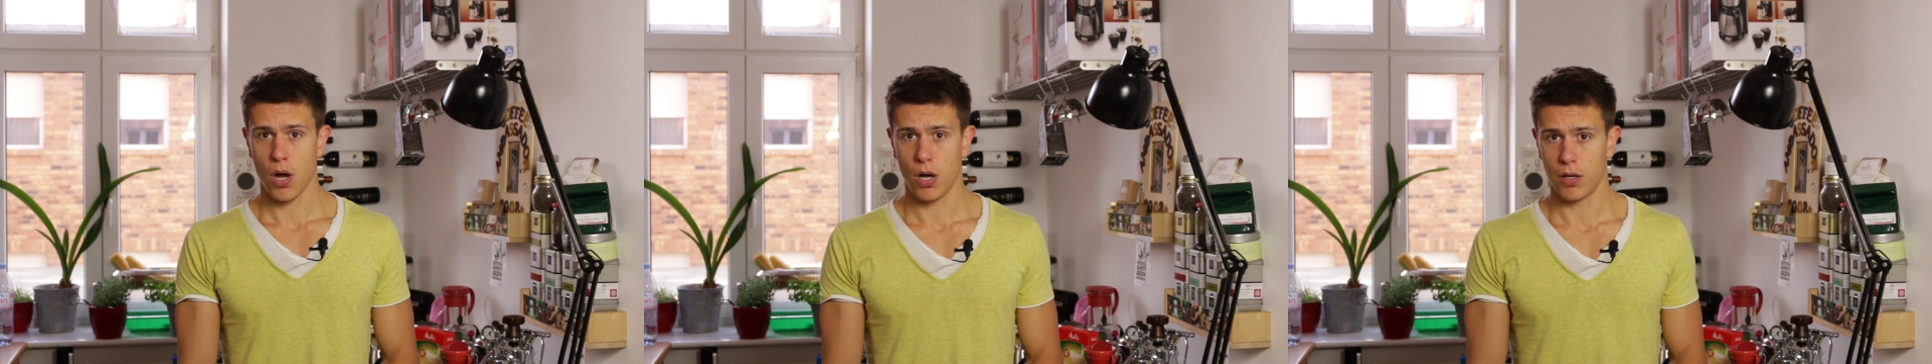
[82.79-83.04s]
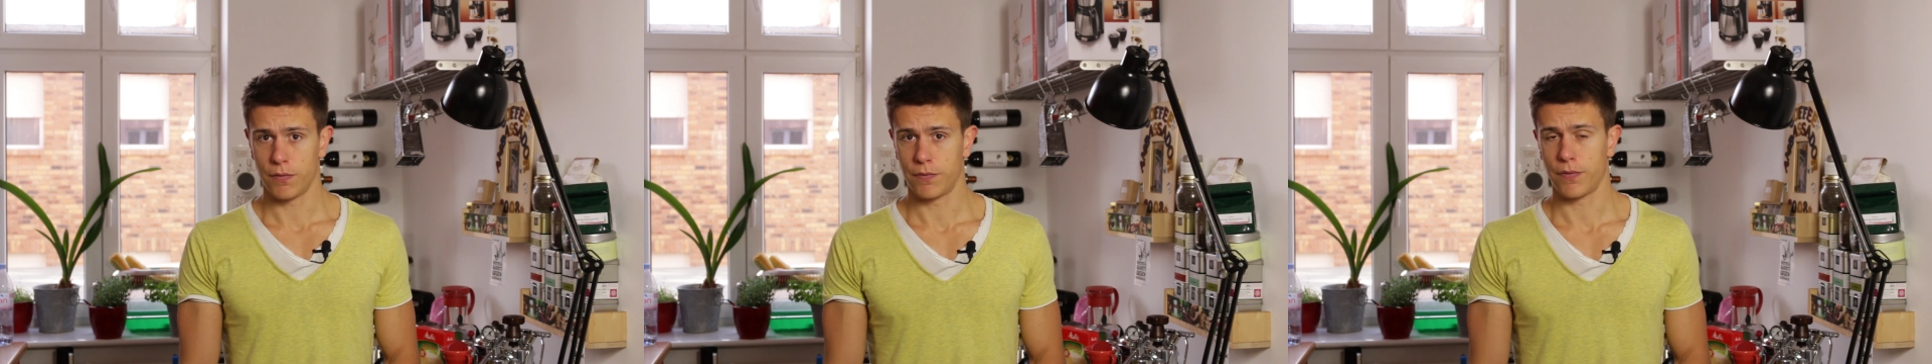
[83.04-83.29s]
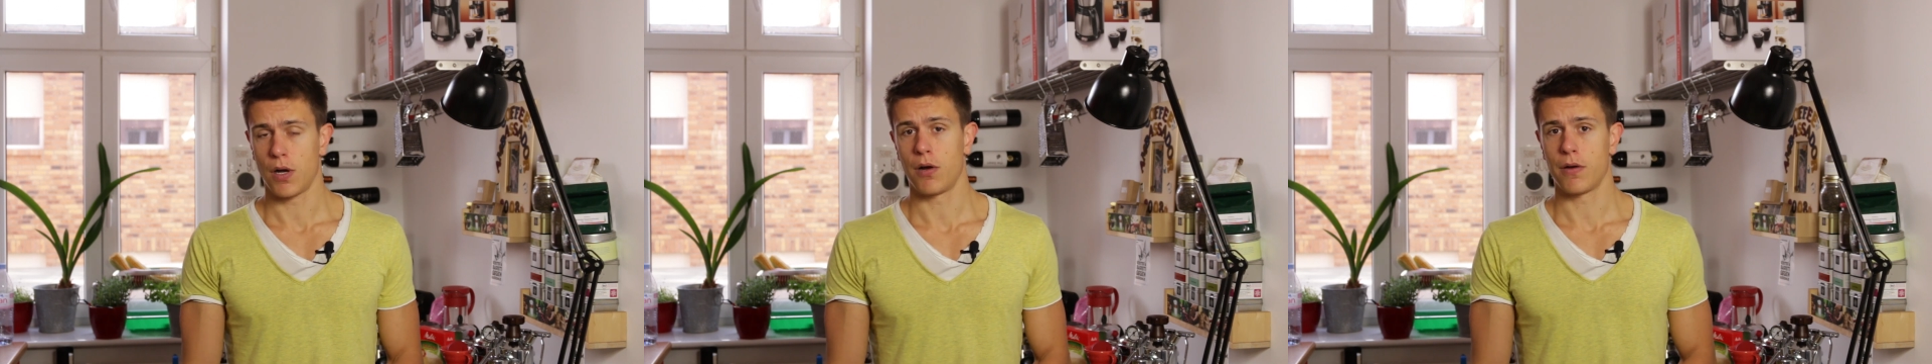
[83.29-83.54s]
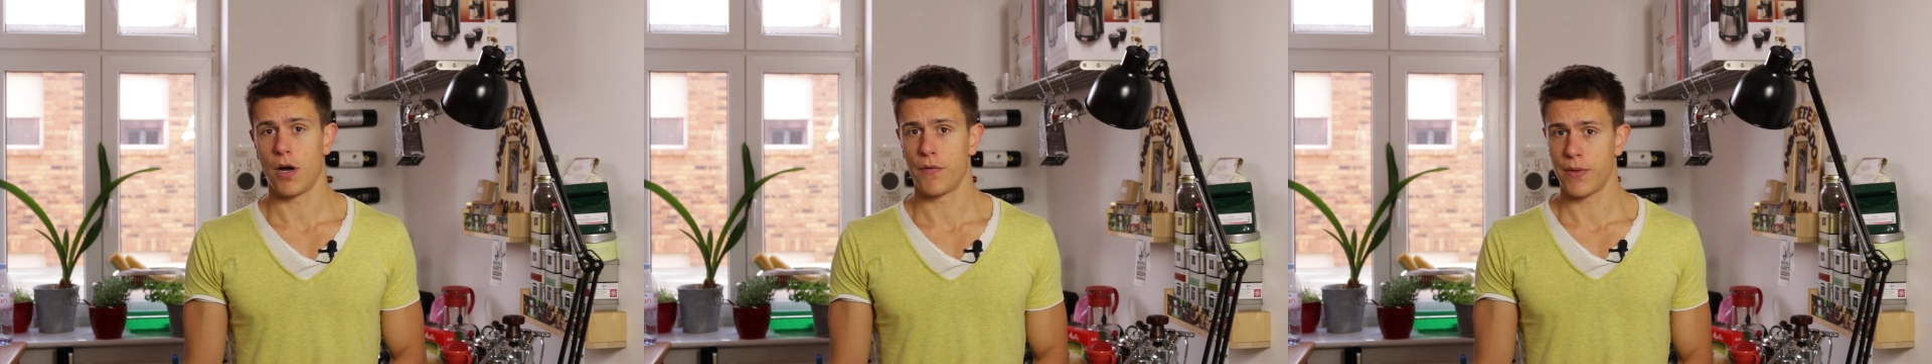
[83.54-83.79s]
of
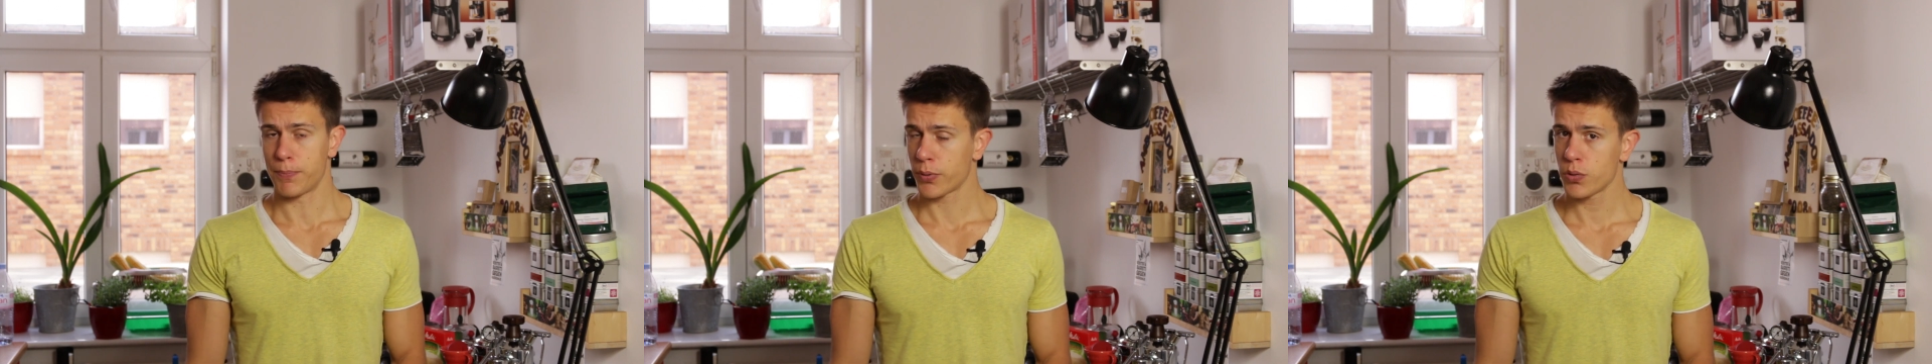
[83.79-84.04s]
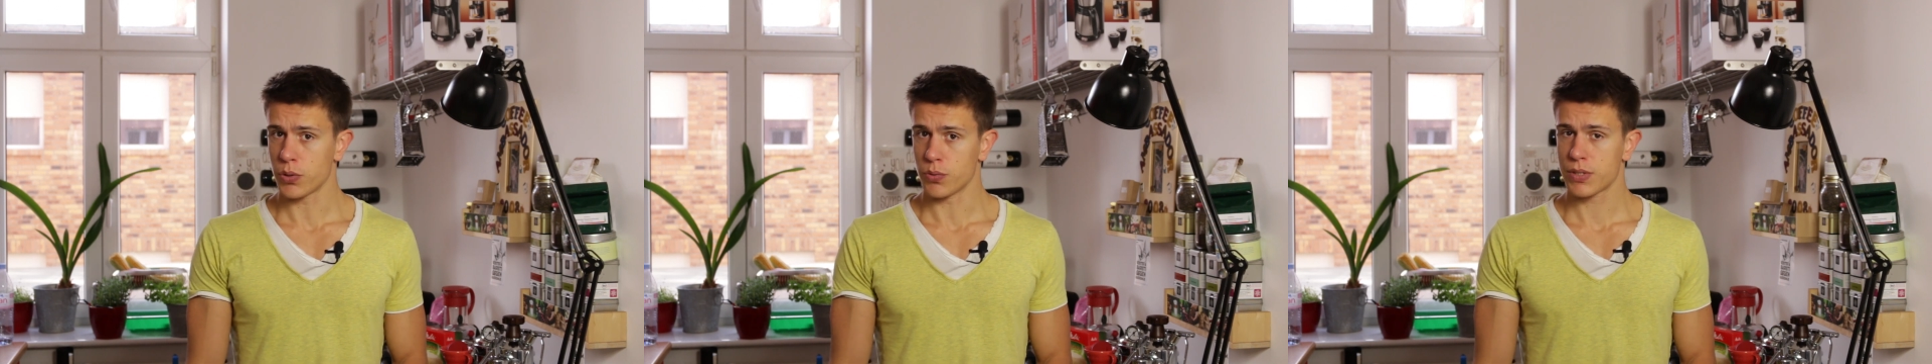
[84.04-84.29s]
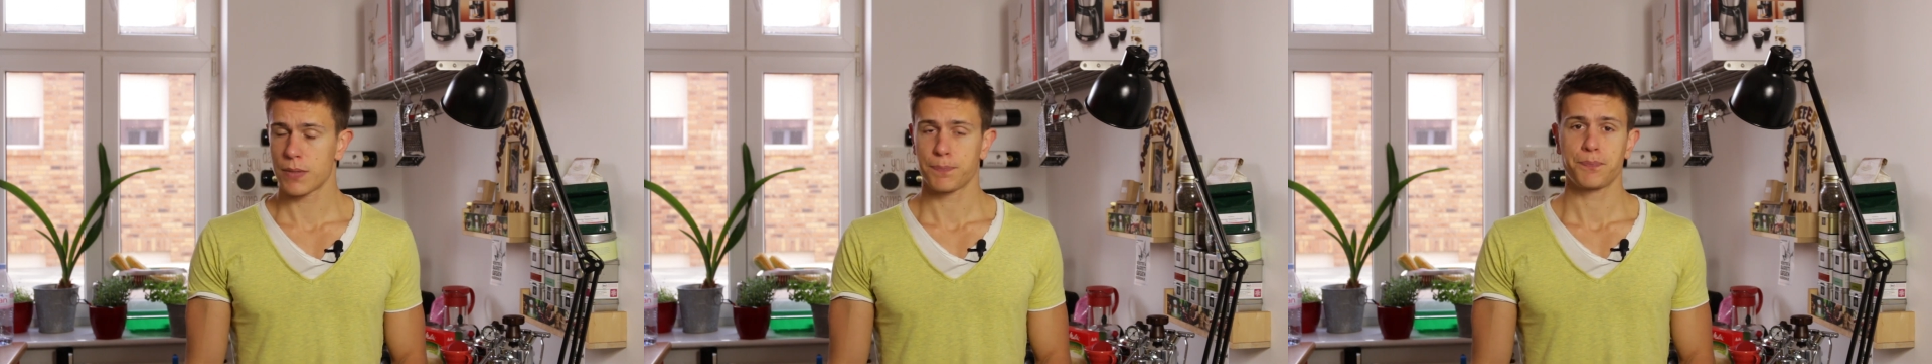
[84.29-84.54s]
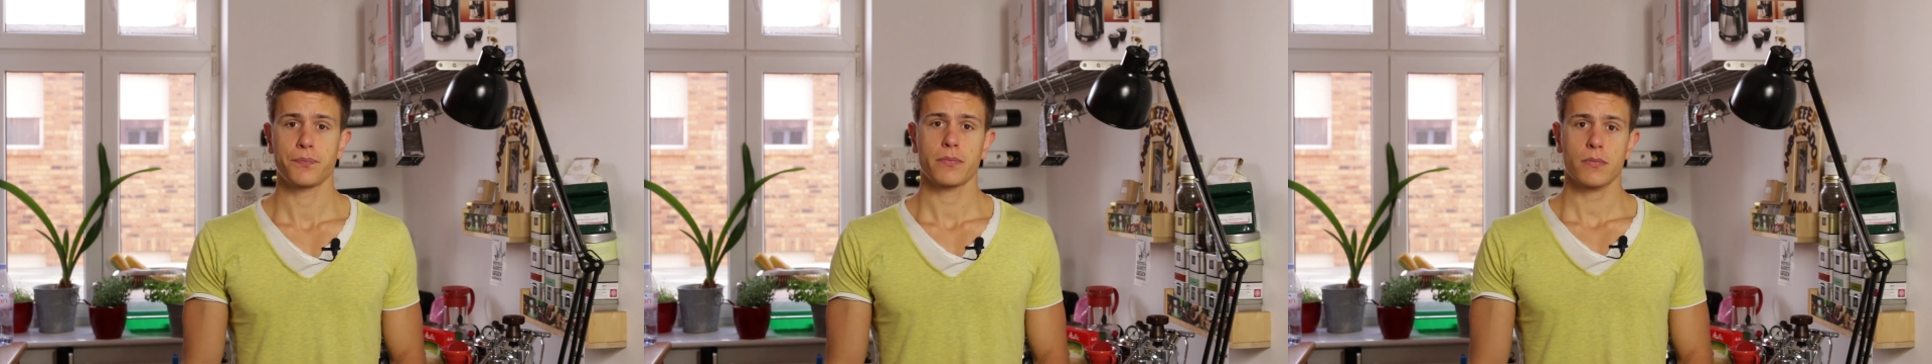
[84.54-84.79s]
the produce.